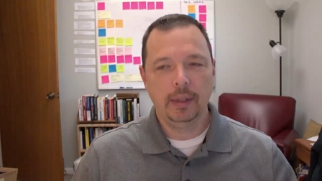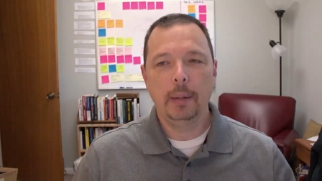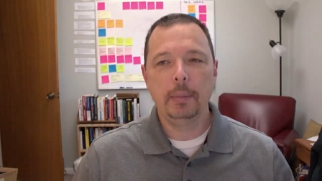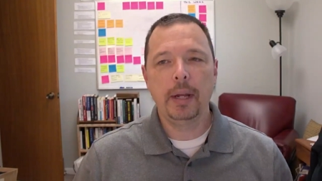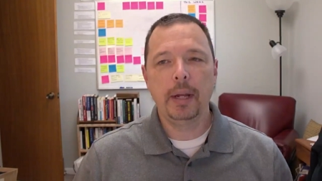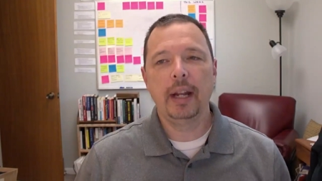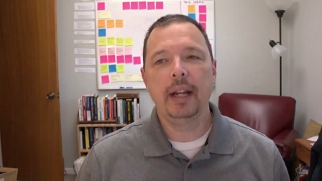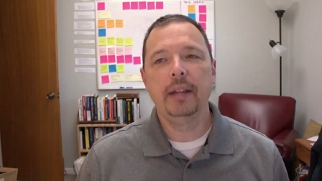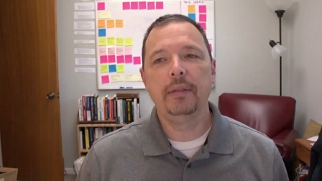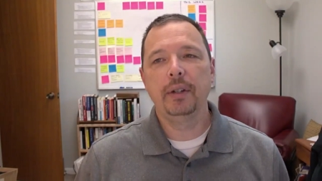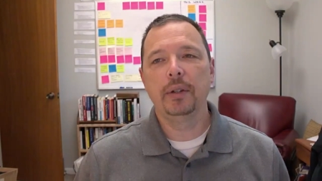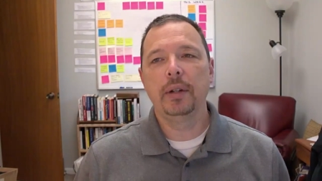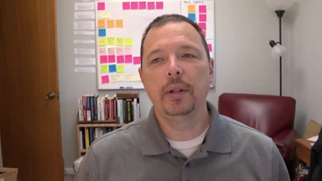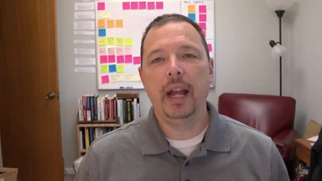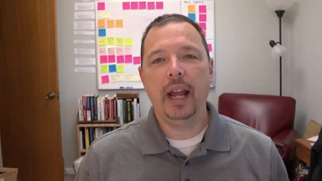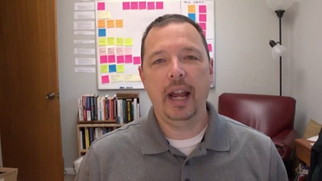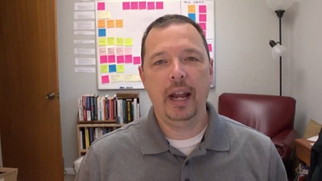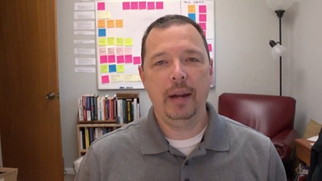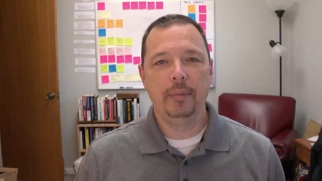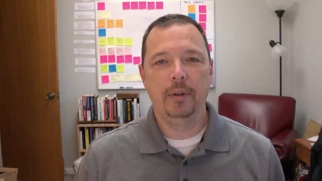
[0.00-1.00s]
I'm not even going
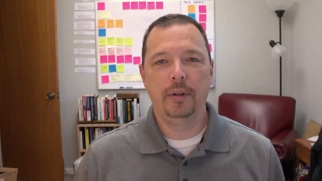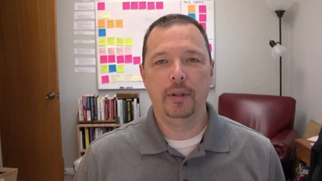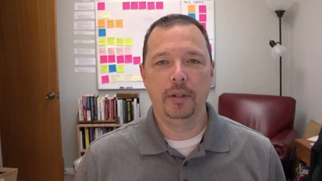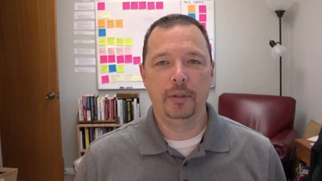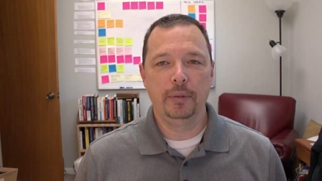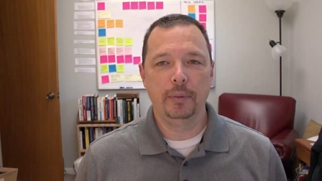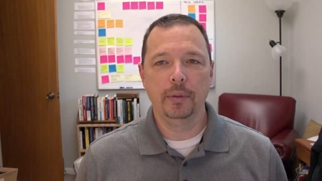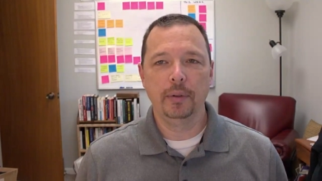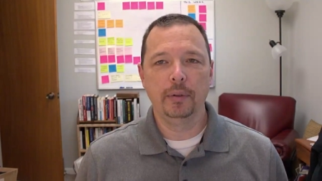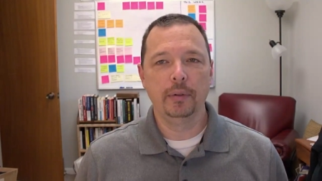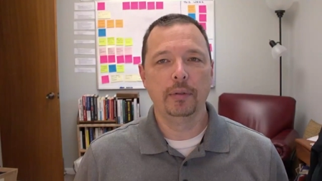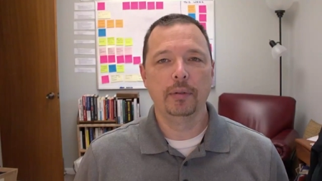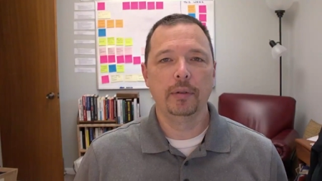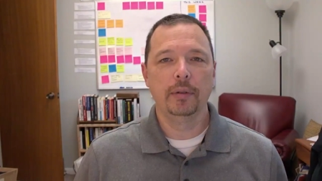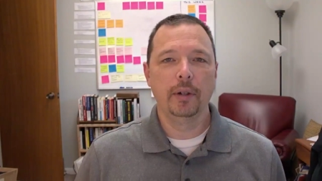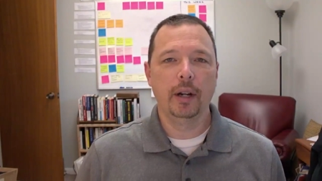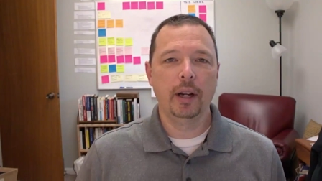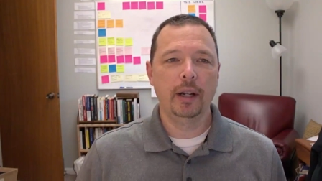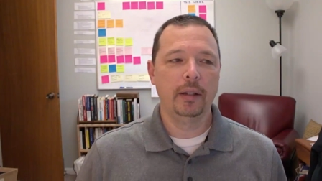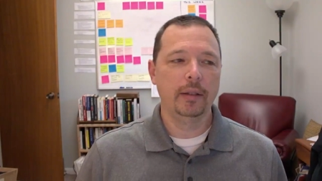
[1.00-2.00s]
to hammer this one,
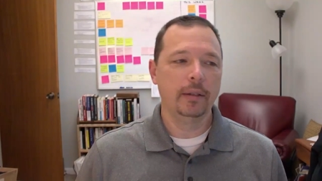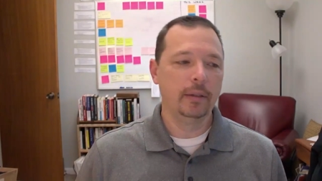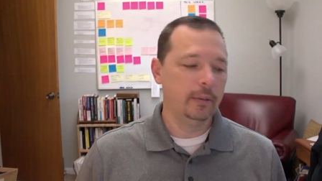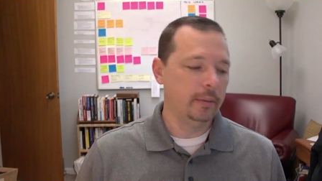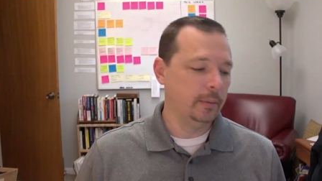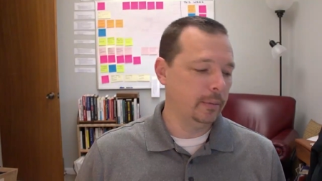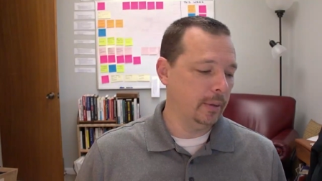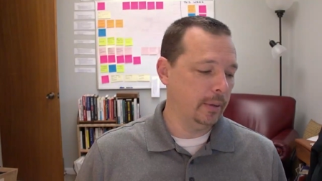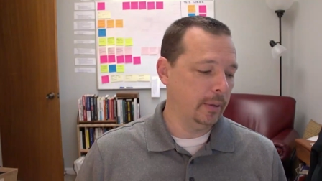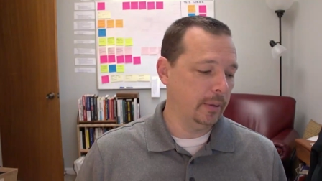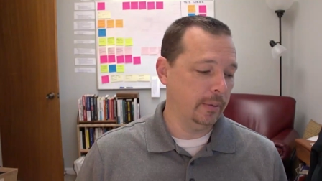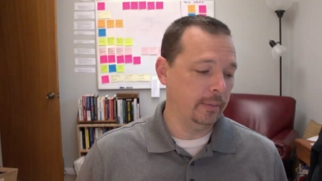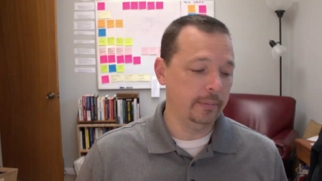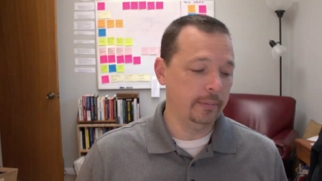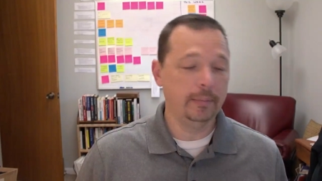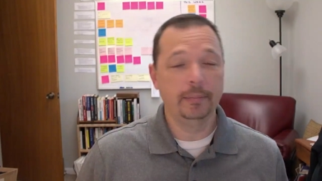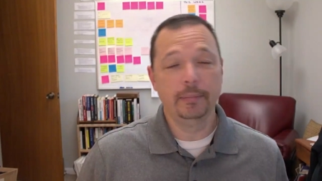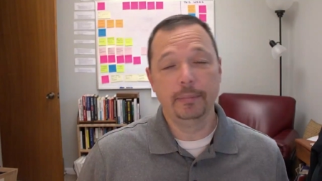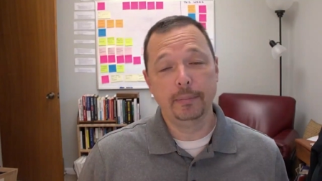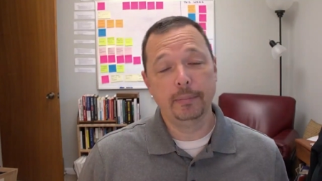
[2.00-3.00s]
right?
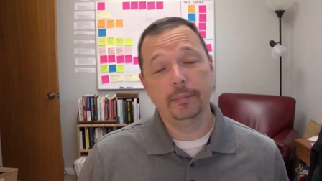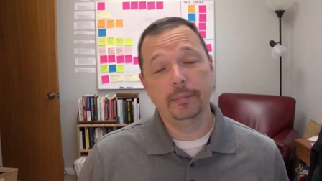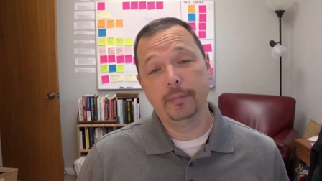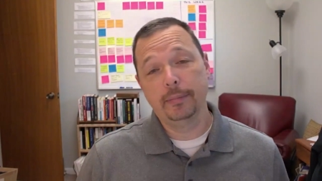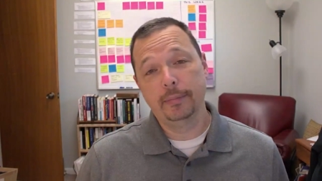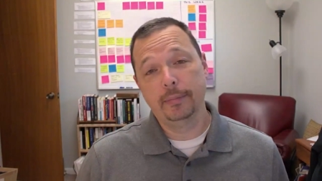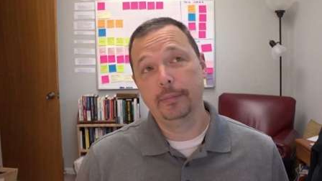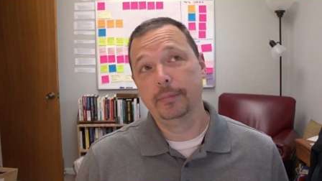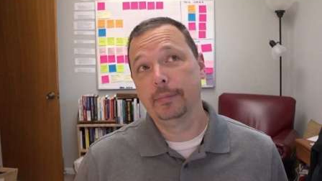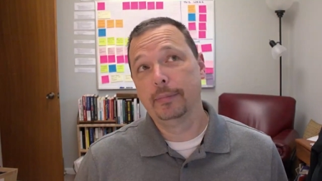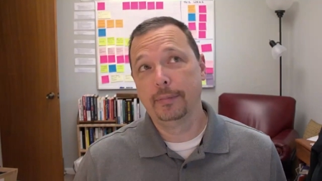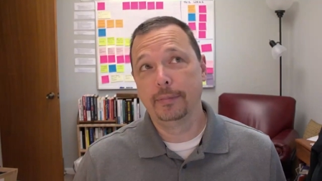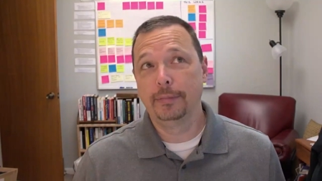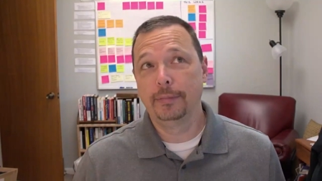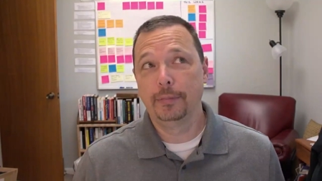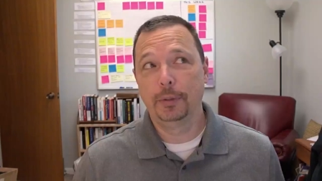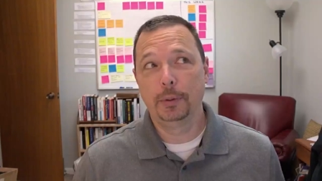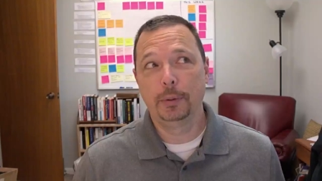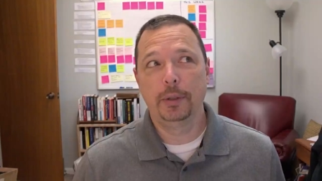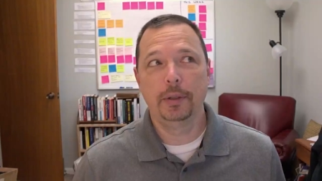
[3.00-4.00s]
for
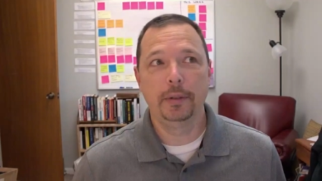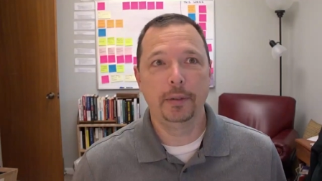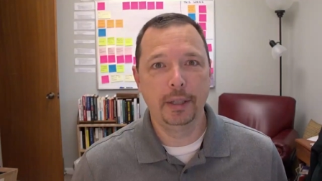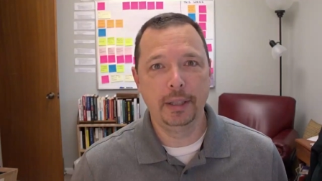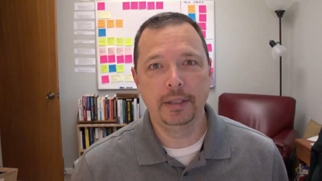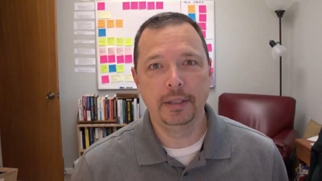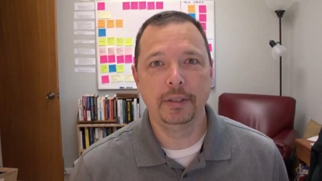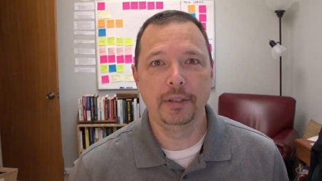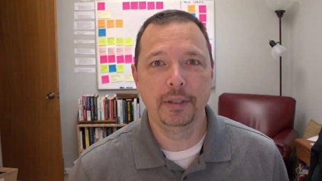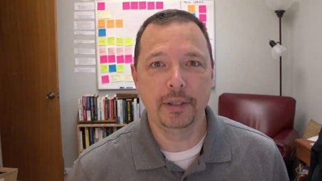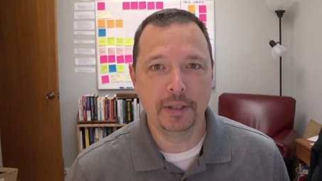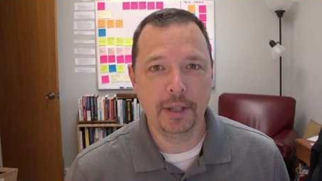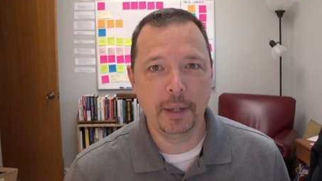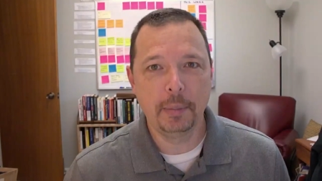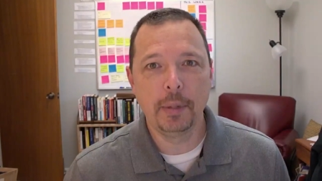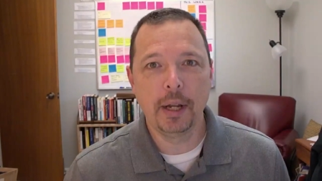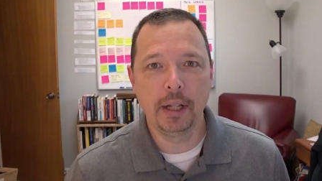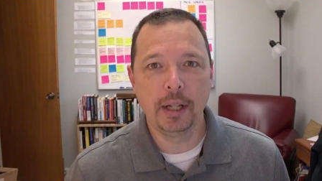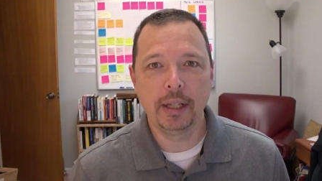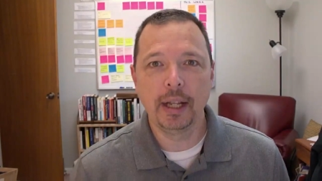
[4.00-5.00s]
one reason, because
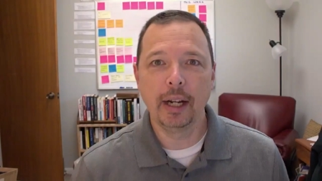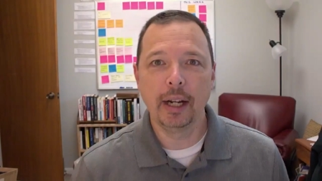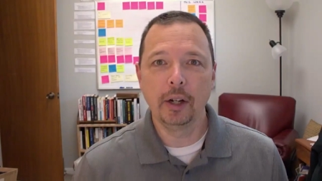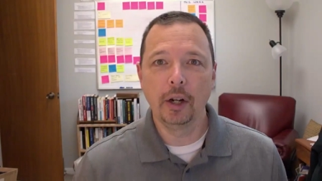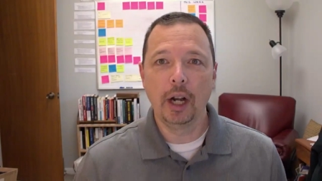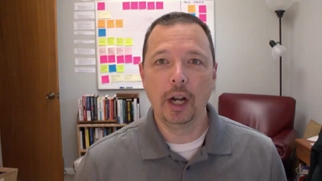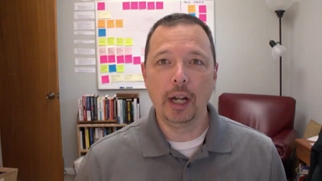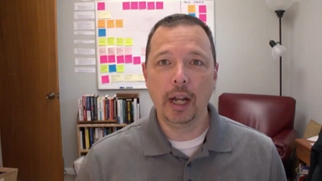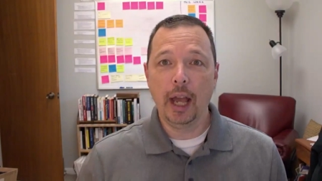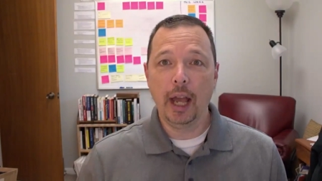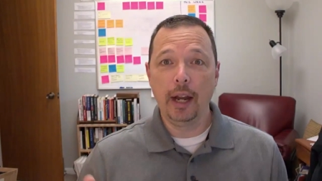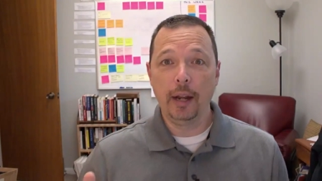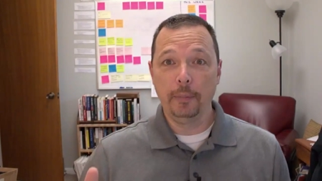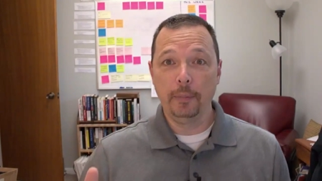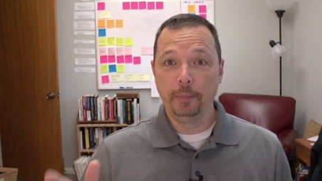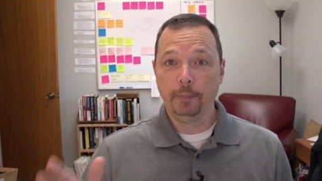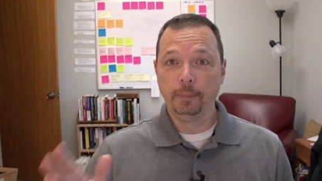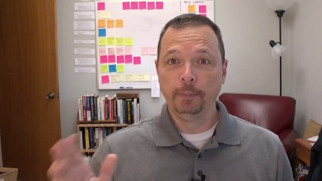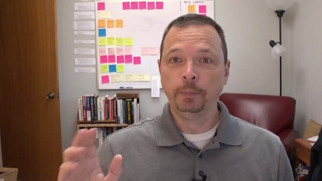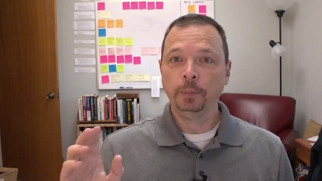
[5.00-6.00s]
I'm not that great at it.